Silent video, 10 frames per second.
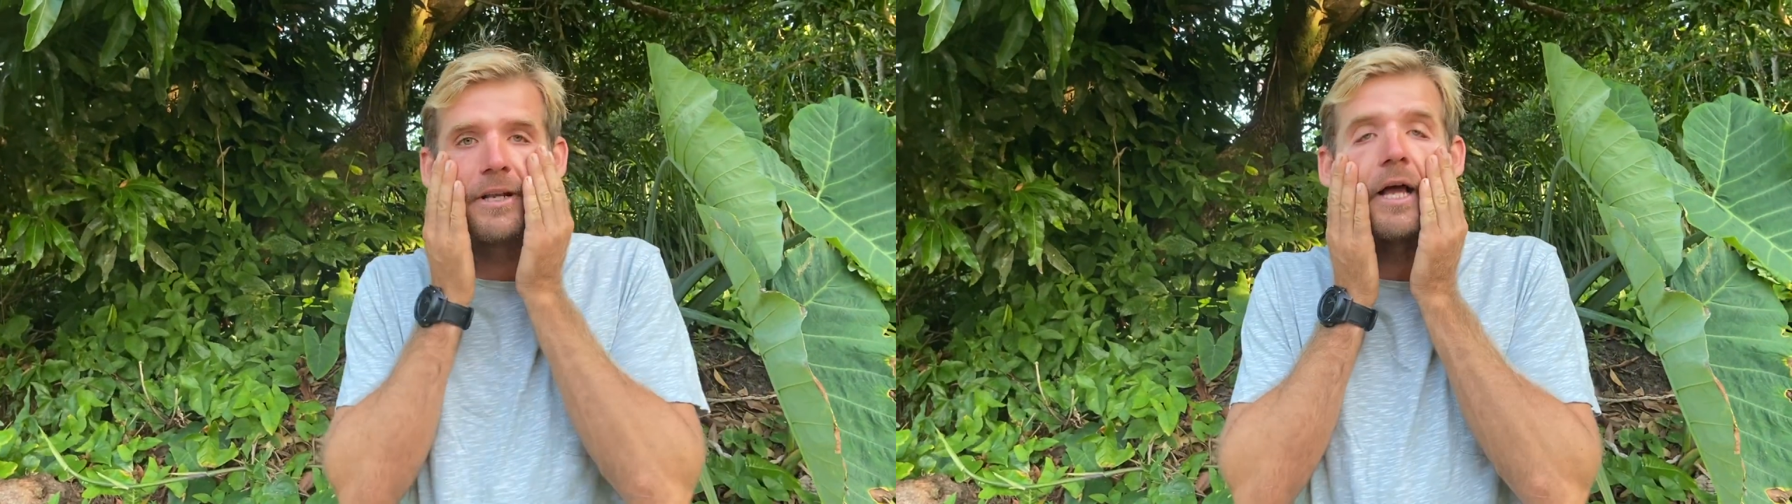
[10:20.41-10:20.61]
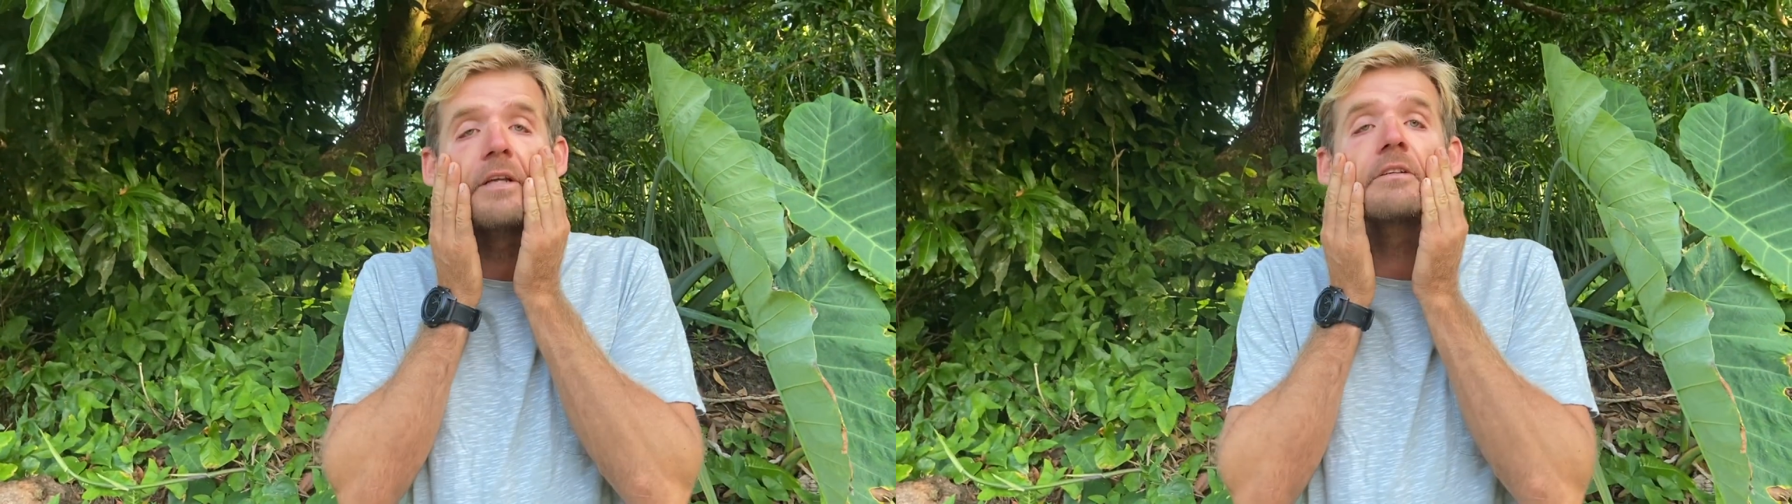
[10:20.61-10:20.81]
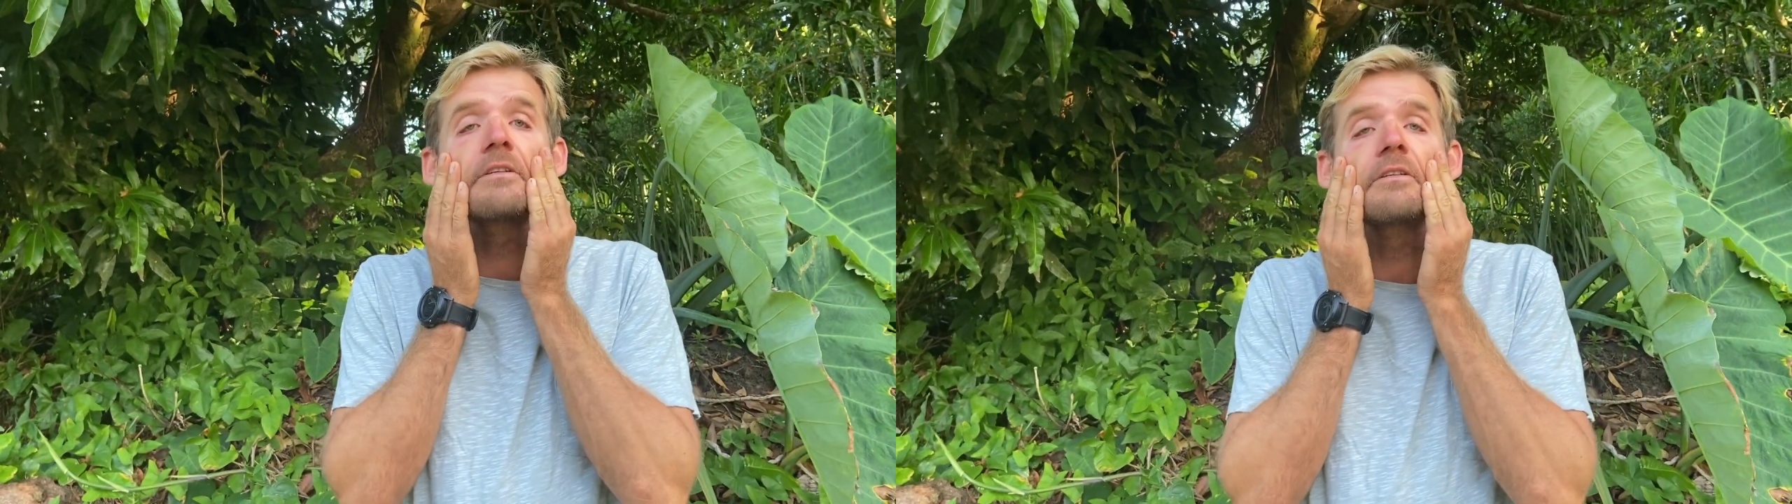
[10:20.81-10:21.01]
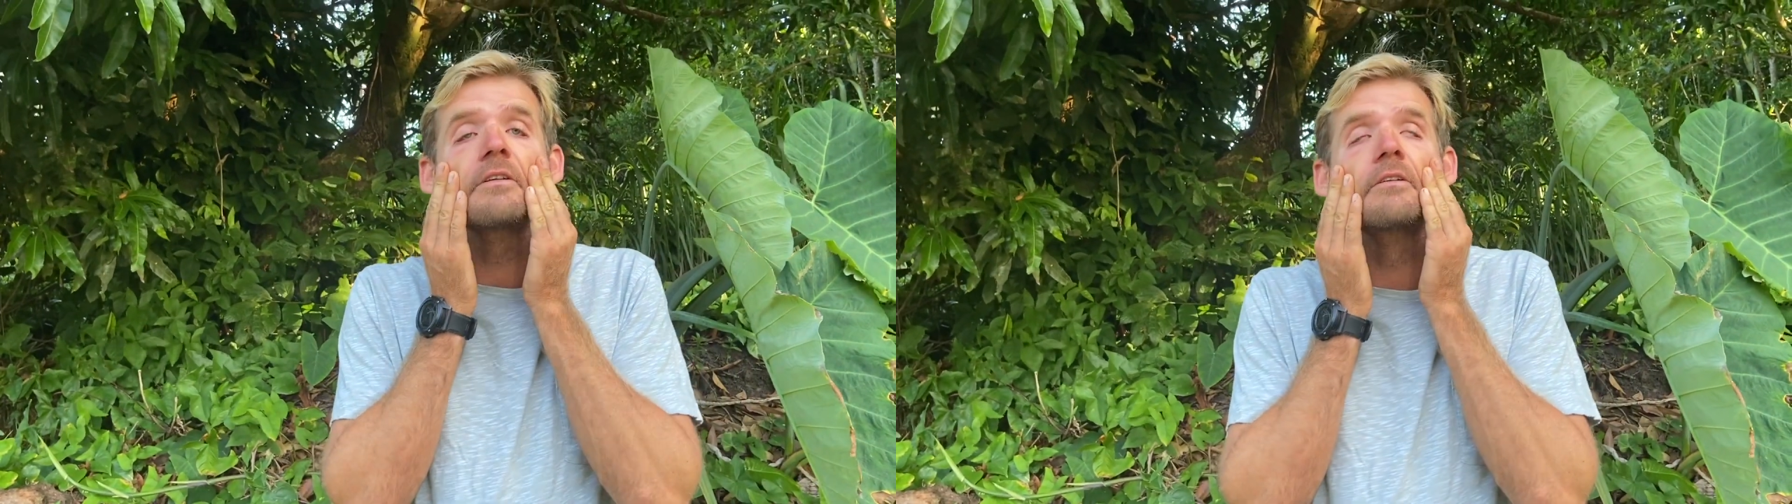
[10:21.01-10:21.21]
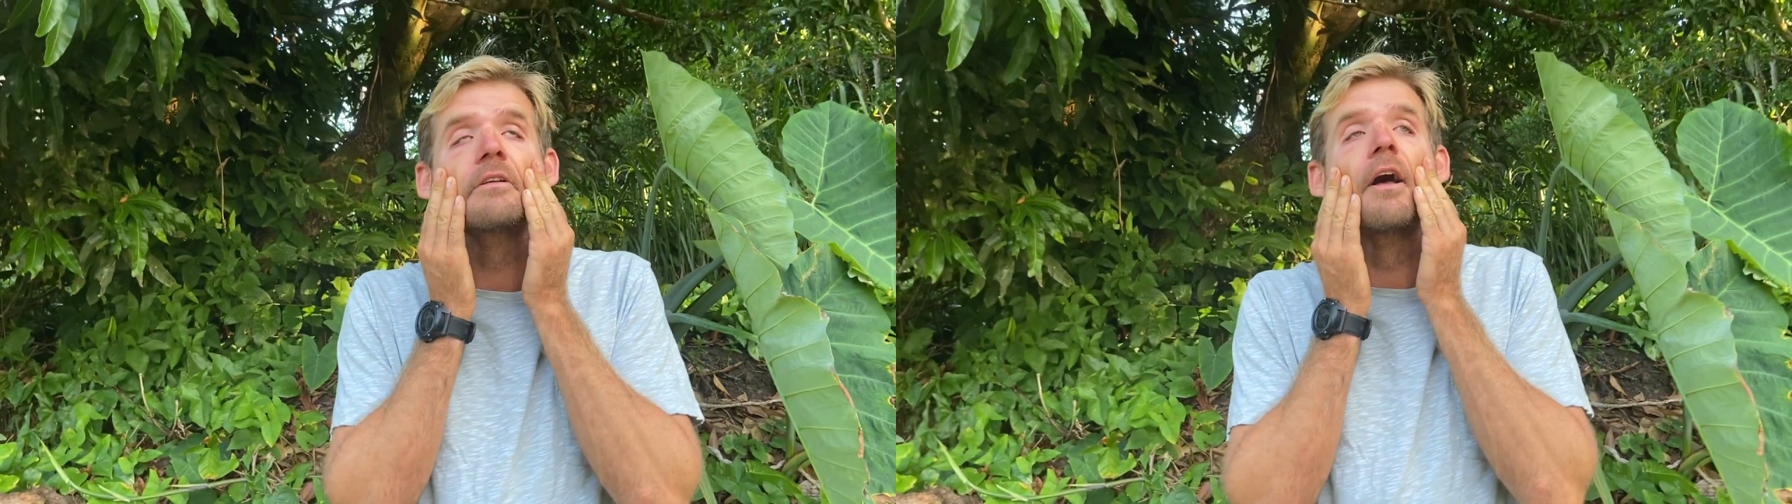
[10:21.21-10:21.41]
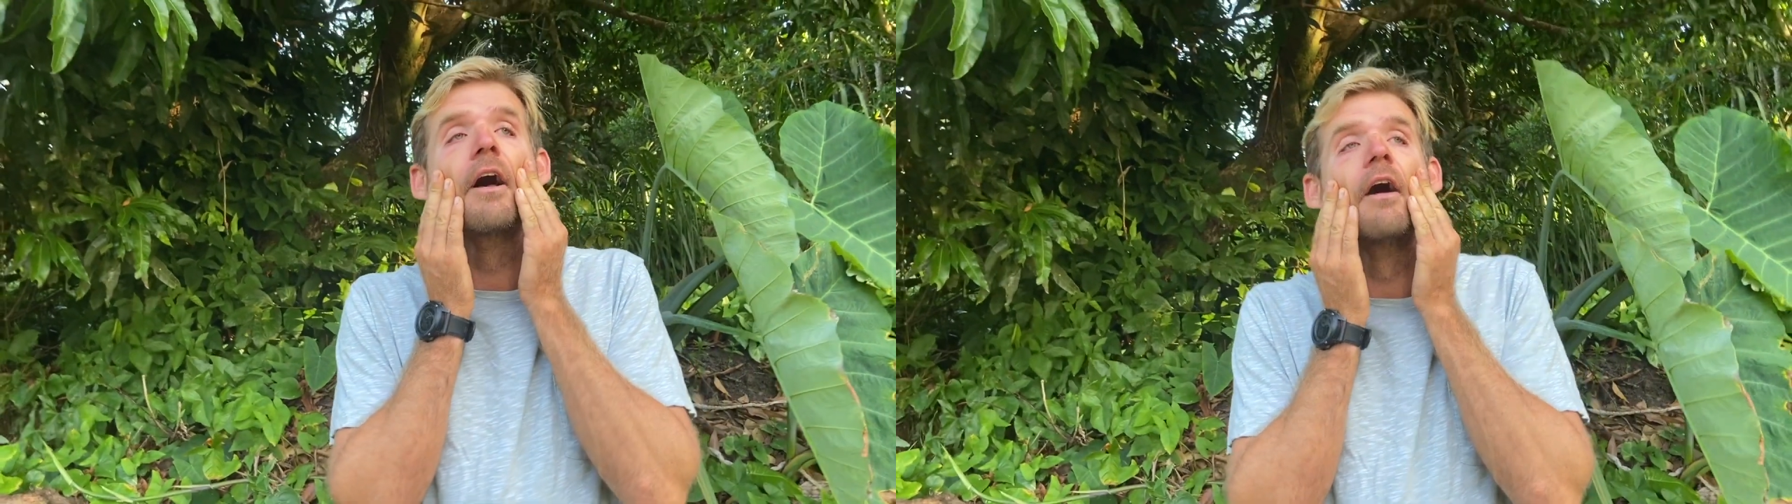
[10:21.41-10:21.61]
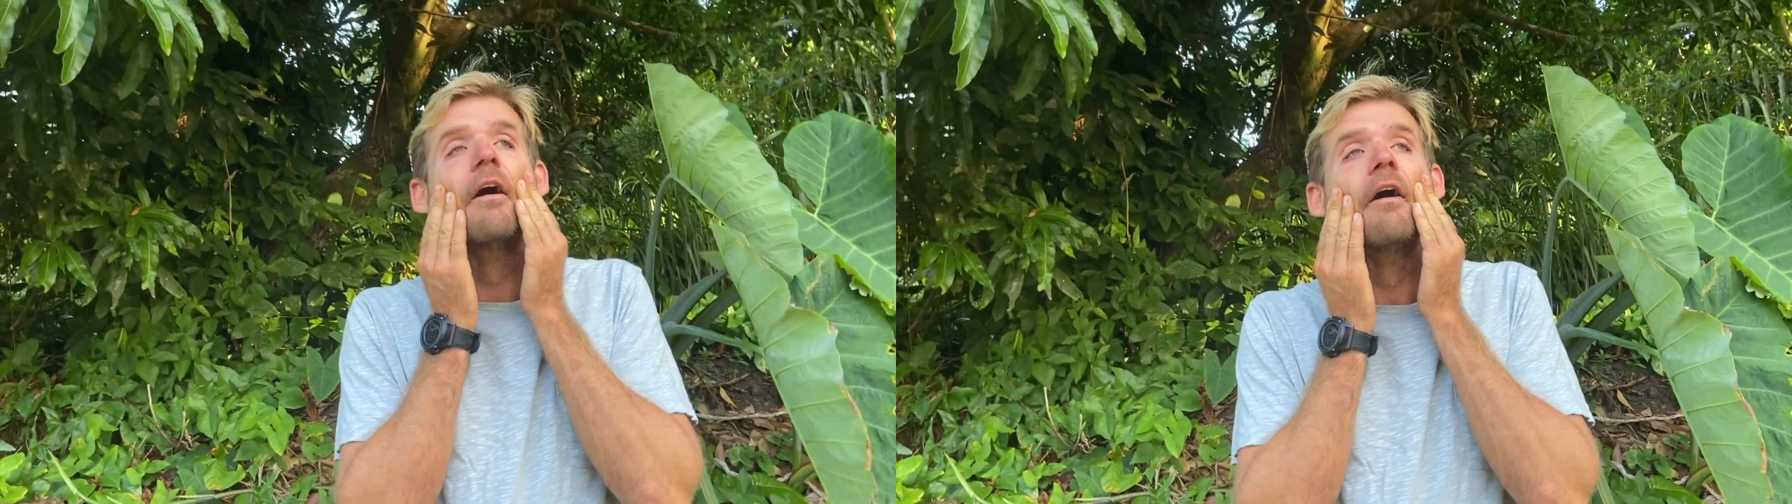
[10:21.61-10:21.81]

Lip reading: life.